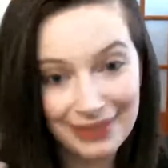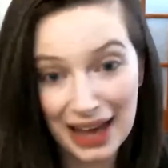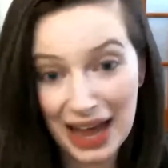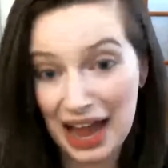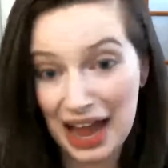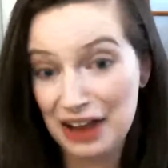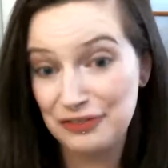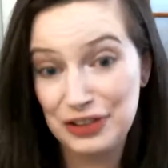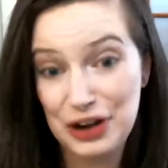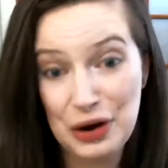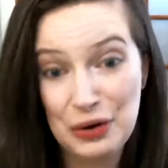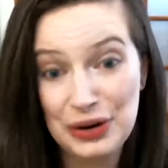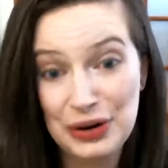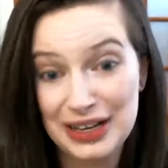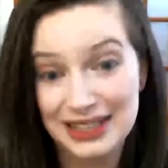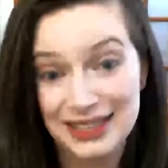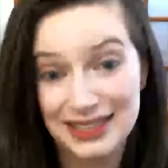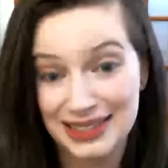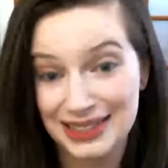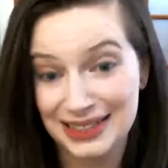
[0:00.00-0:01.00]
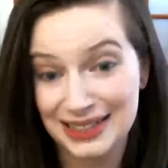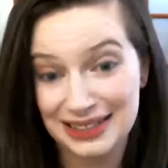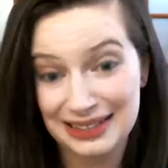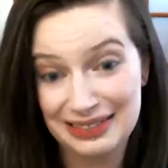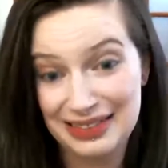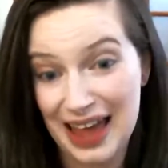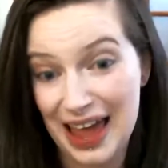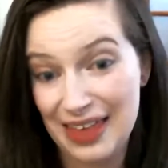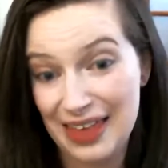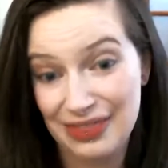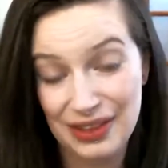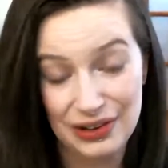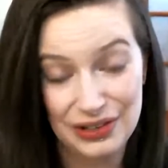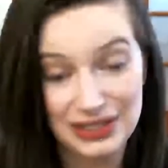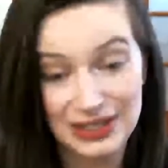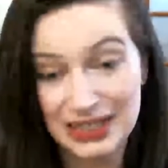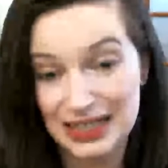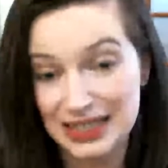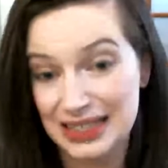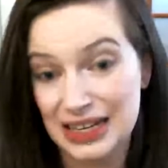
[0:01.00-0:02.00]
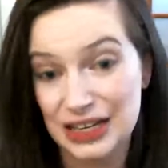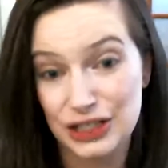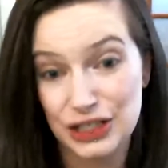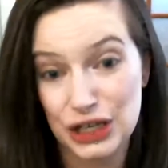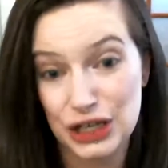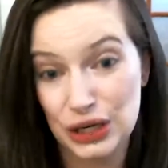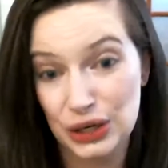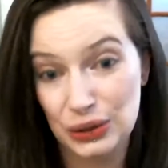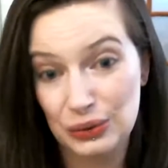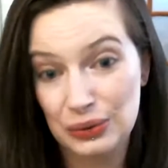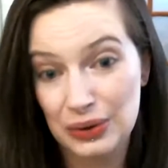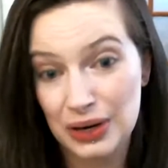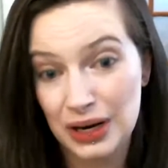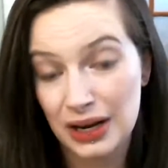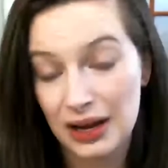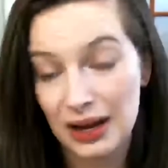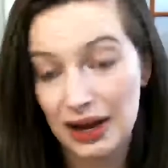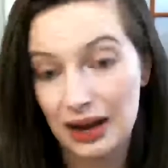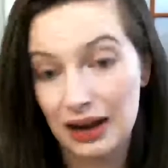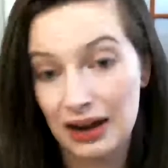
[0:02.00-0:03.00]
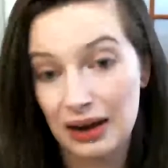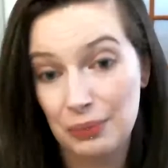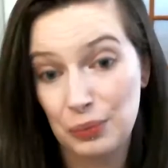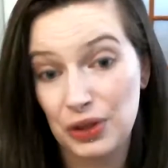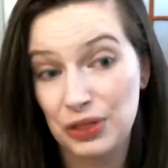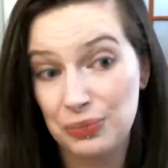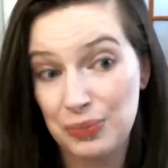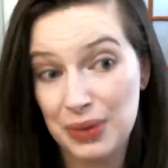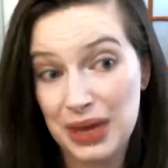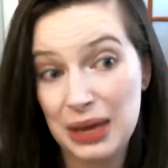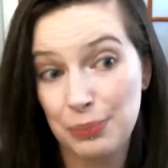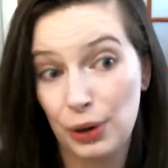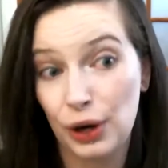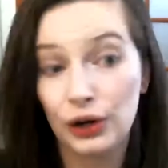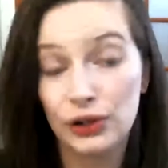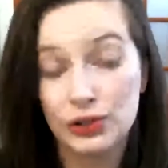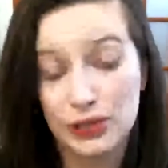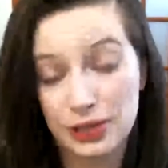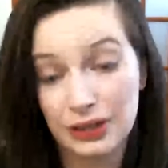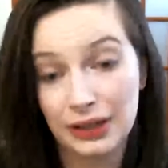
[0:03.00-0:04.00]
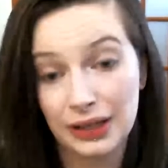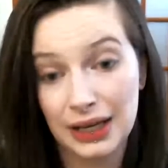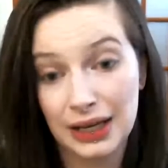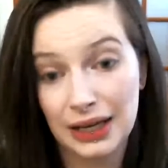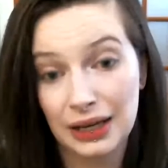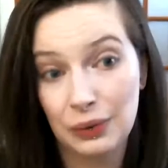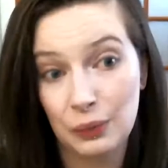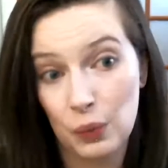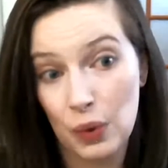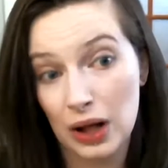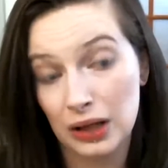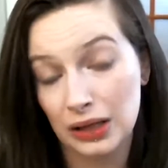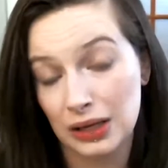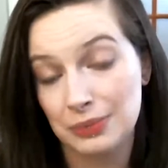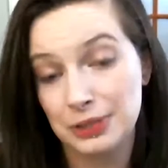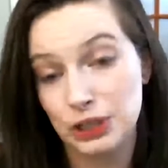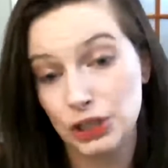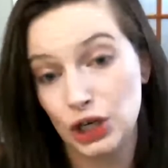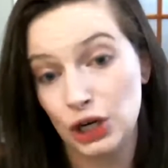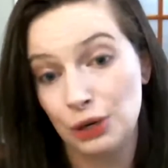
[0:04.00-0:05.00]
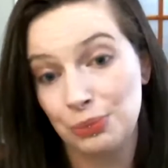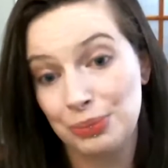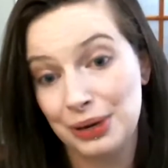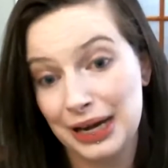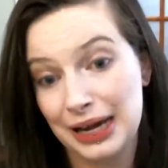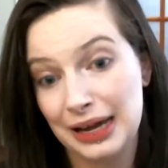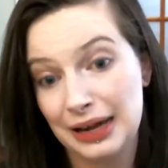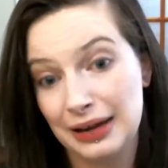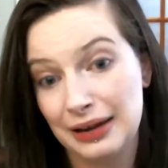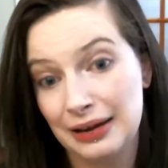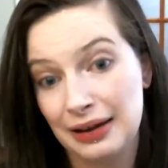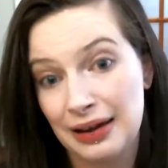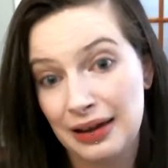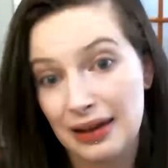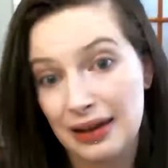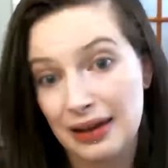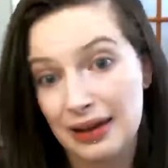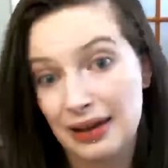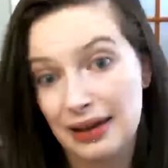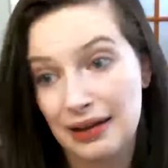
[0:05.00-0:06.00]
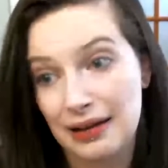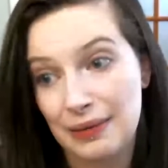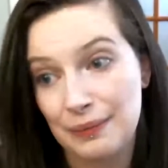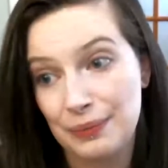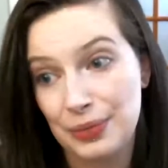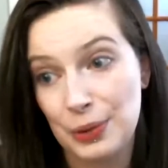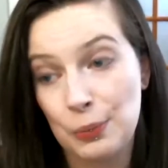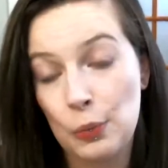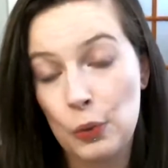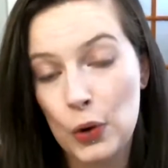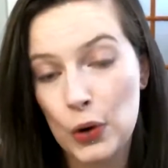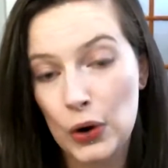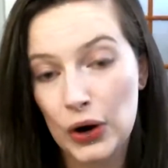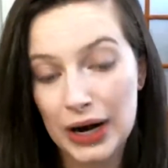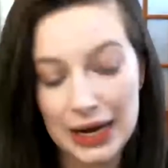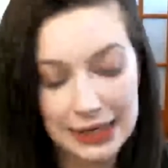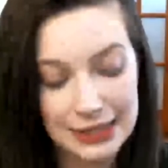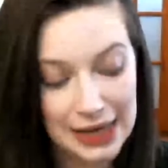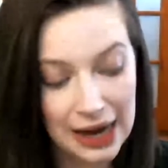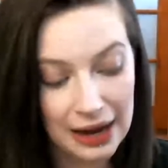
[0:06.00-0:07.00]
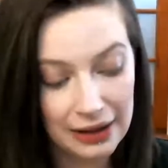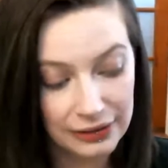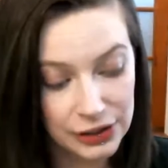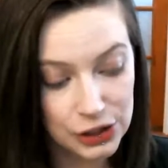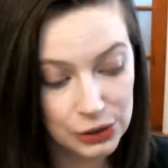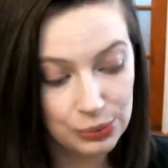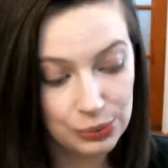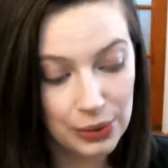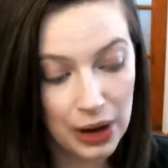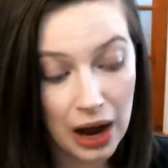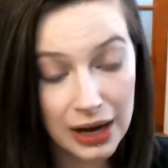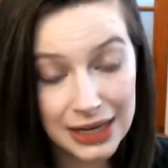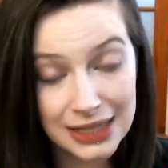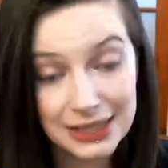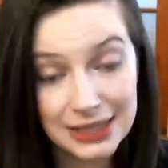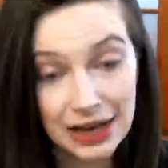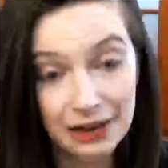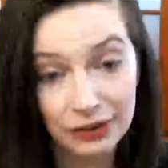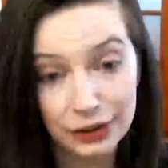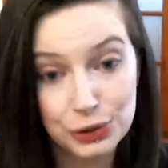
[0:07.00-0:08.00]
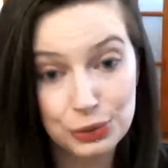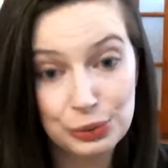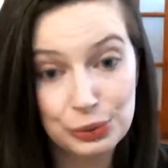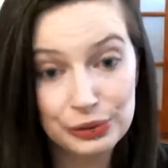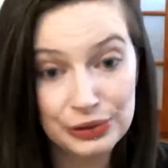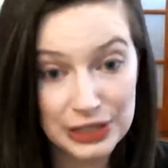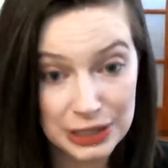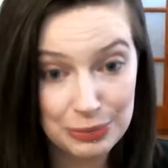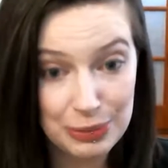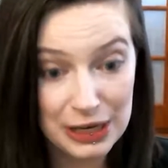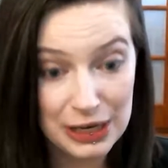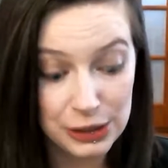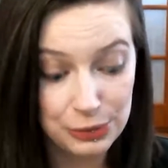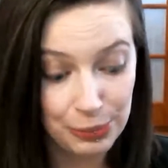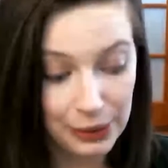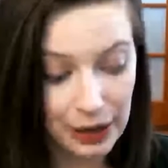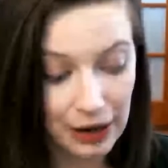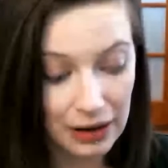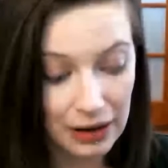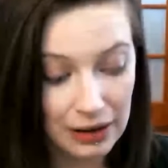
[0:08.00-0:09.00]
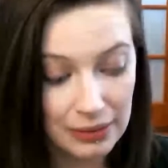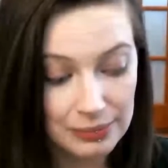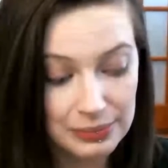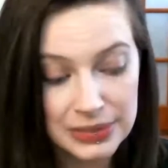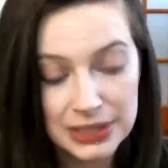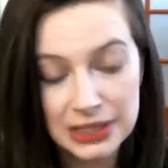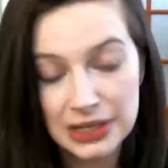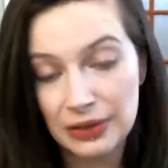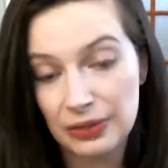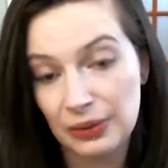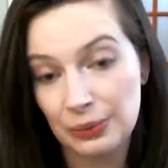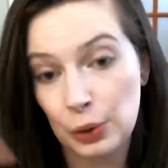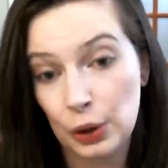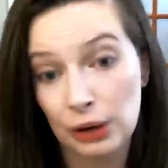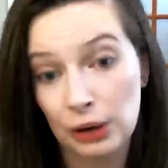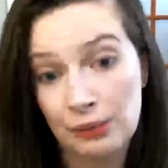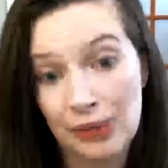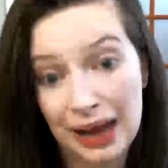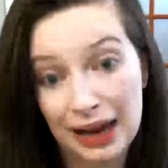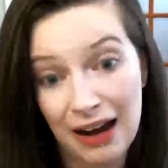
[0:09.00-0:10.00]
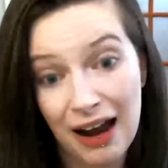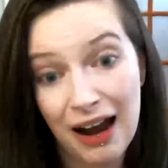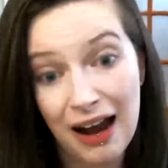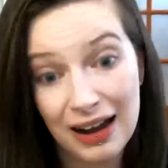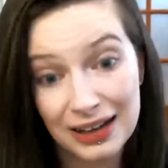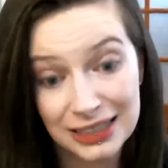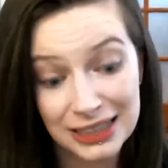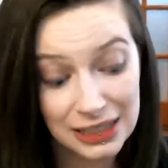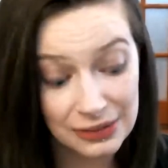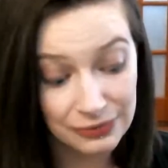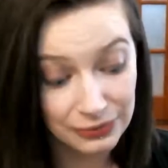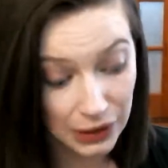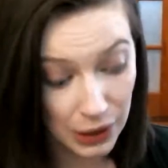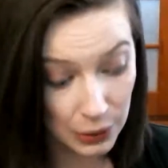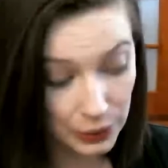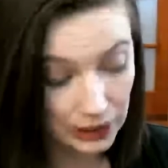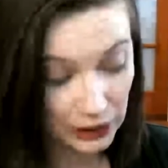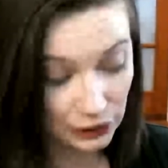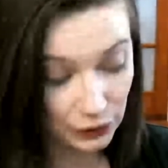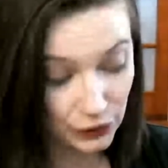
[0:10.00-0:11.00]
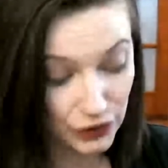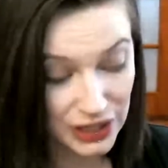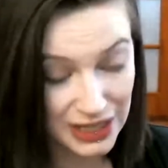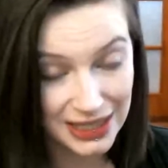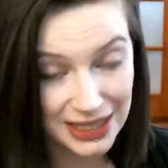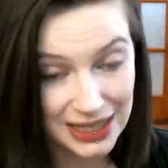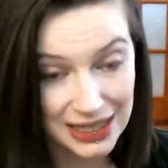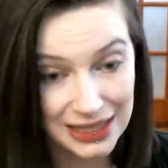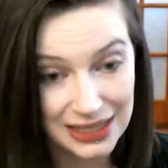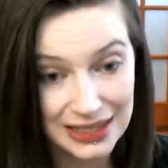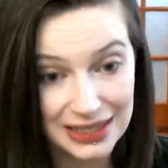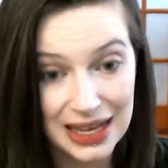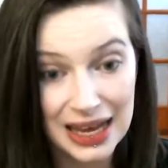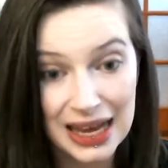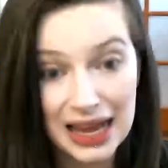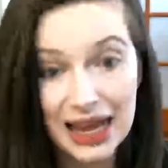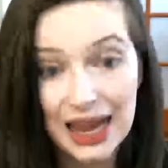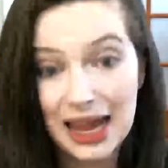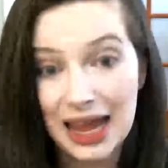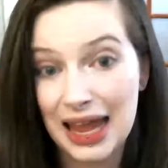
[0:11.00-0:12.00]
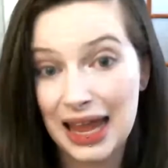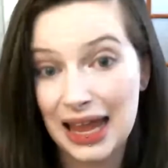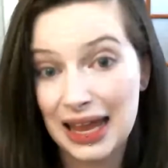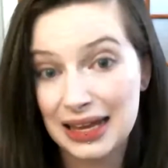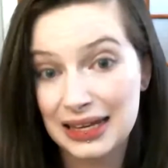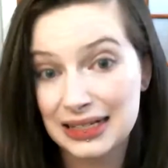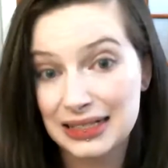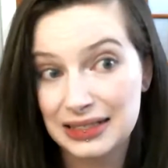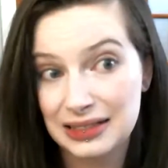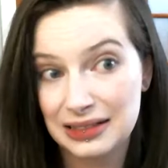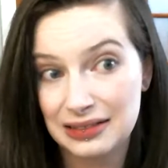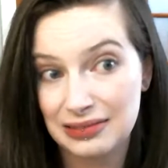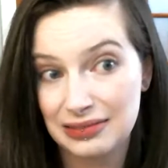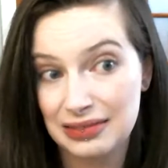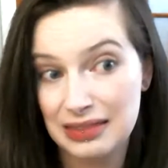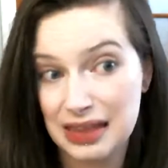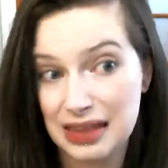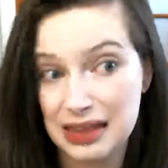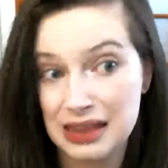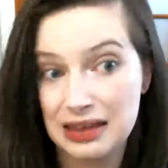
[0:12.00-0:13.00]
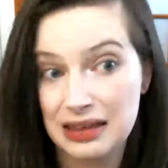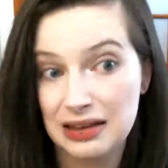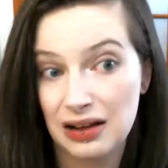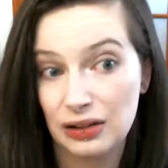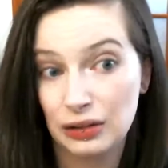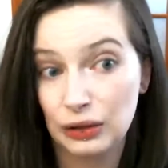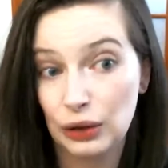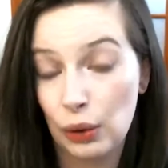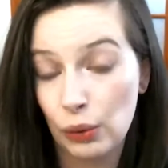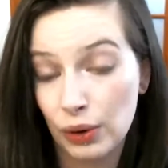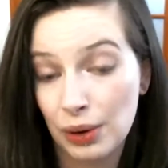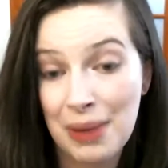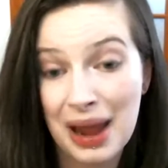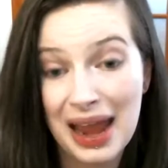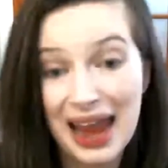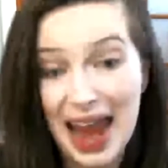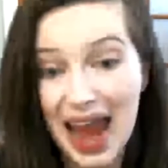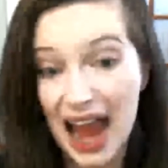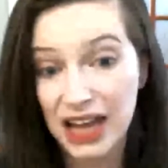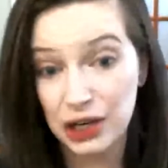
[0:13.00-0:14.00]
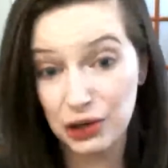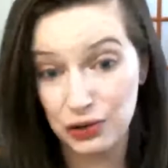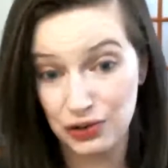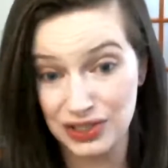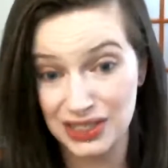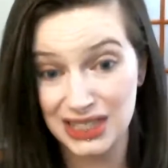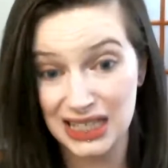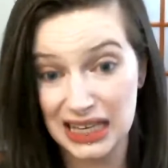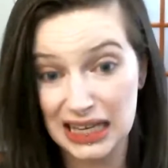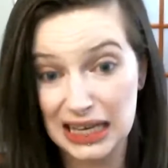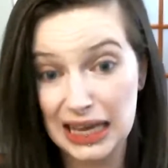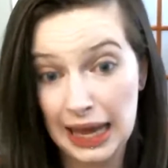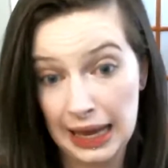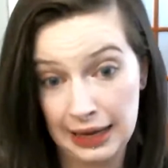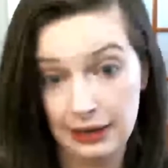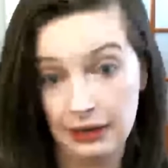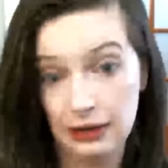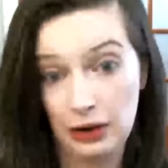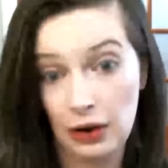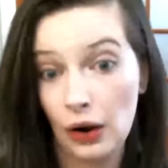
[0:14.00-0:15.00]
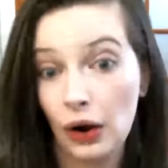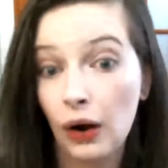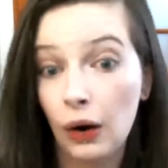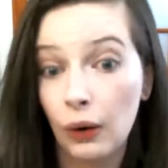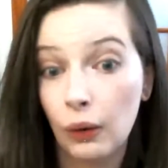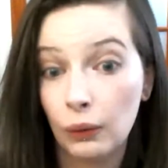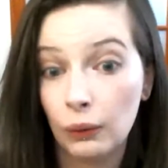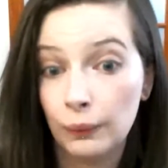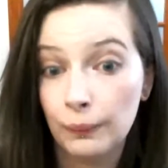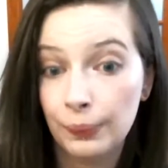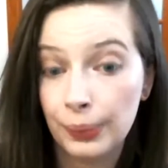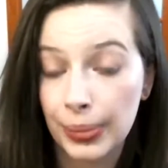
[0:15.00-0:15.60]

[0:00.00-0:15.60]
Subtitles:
I've noticed that there's this issue with me personally while I'm interpreting. The more unintelligible the speech becomes, the more my cognitive load increases and the lower my accuracy can go.